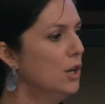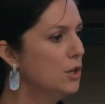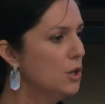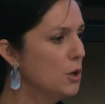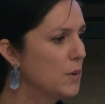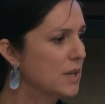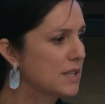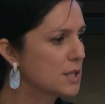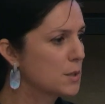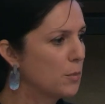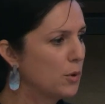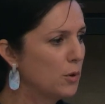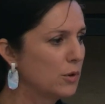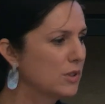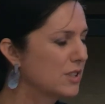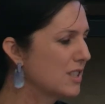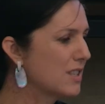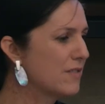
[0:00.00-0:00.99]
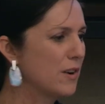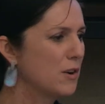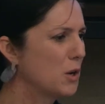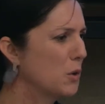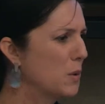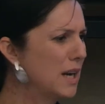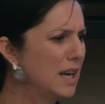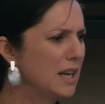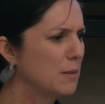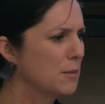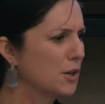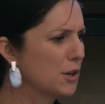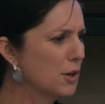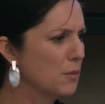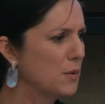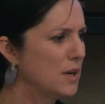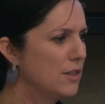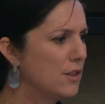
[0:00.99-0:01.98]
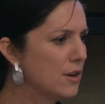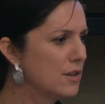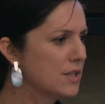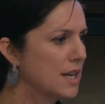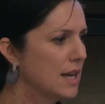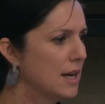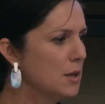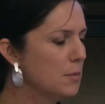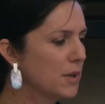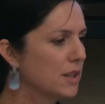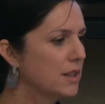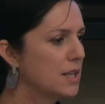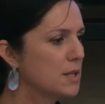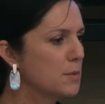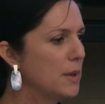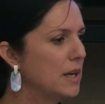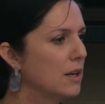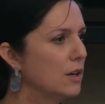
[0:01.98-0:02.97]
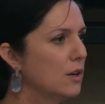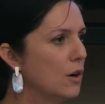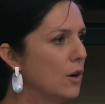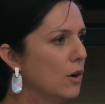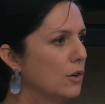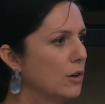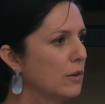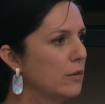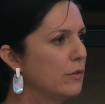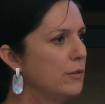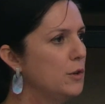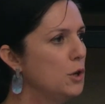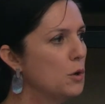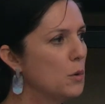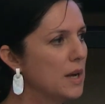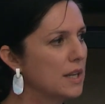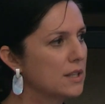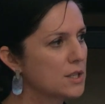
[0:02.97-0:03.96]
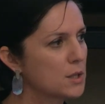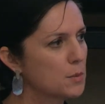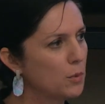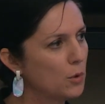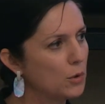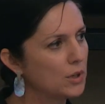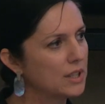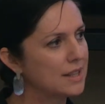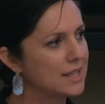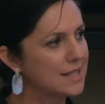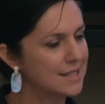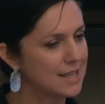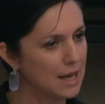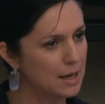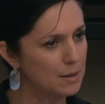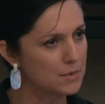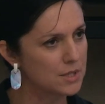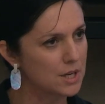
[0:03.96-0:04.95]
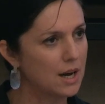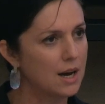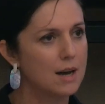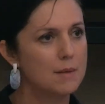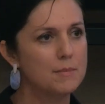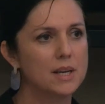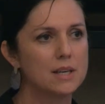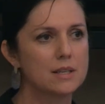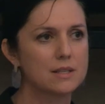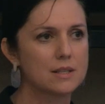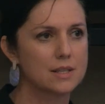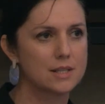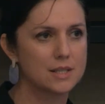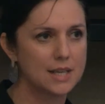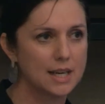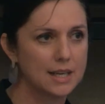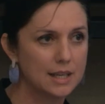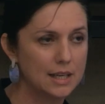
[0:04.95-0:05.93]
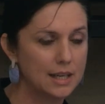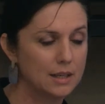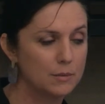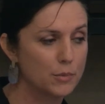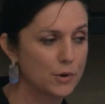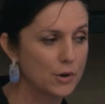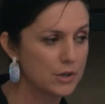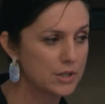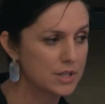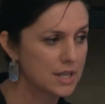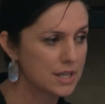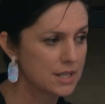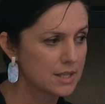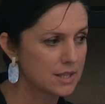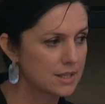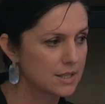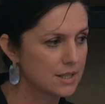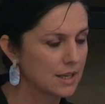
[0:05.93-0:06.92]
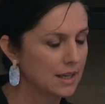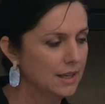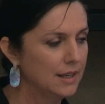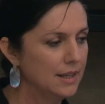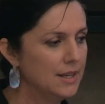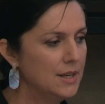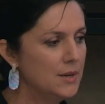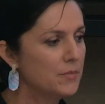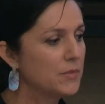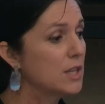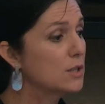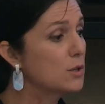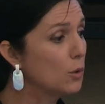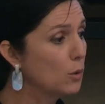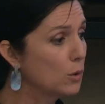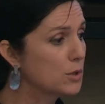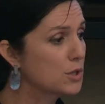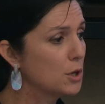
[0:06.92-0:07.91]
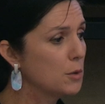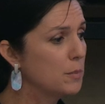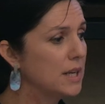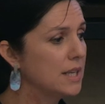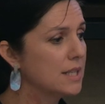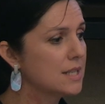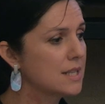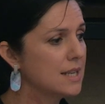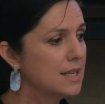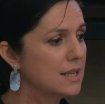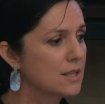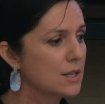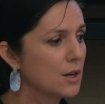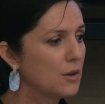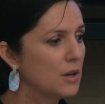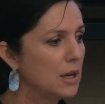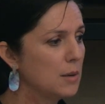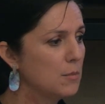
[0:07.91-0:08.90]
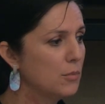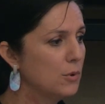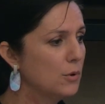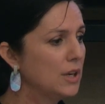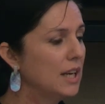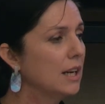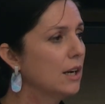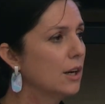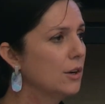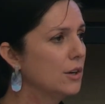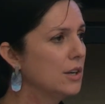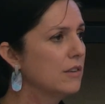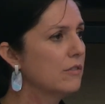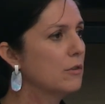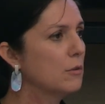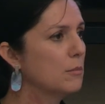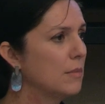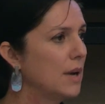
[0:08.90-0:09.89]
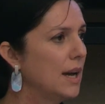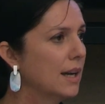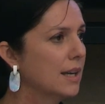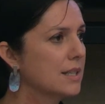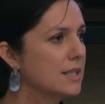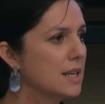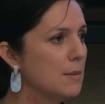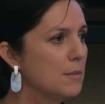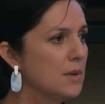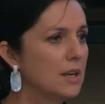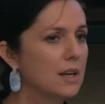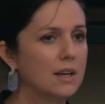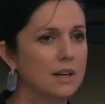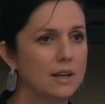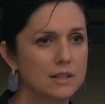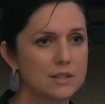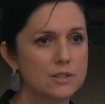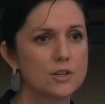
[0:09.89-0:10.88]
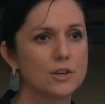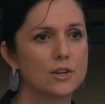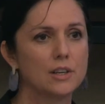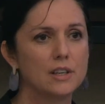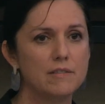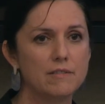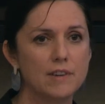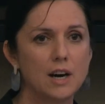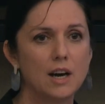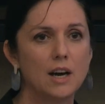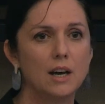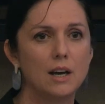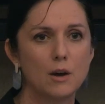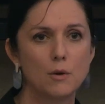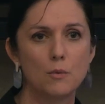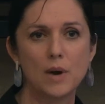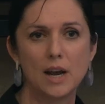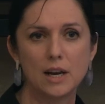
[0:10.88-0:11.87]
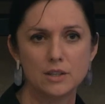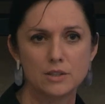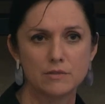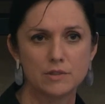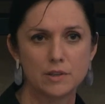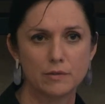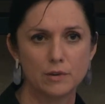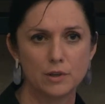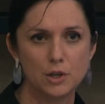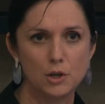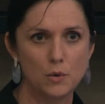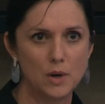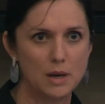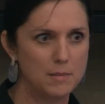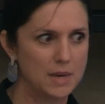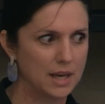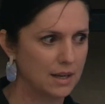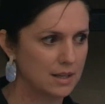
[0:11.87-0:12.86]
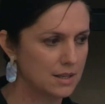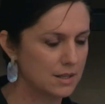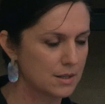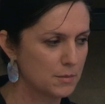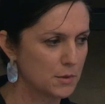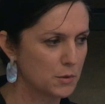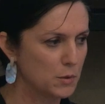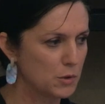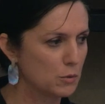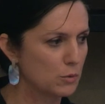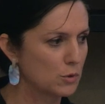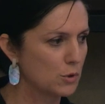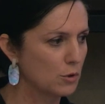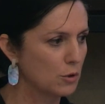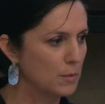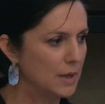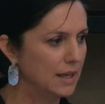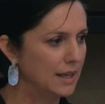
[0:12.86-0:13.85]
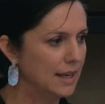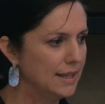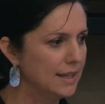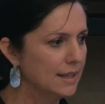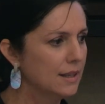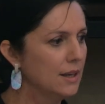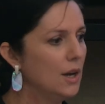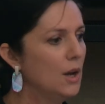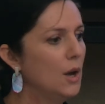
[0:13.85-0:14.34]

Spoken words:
UN support, just very quickly, I'm not going to read those out, but there's been a lot of UN support at the same time as the state-led process. There's also been CSO input, including from academia and certainly via a range of different UN mechanisms, which we'll talk about later.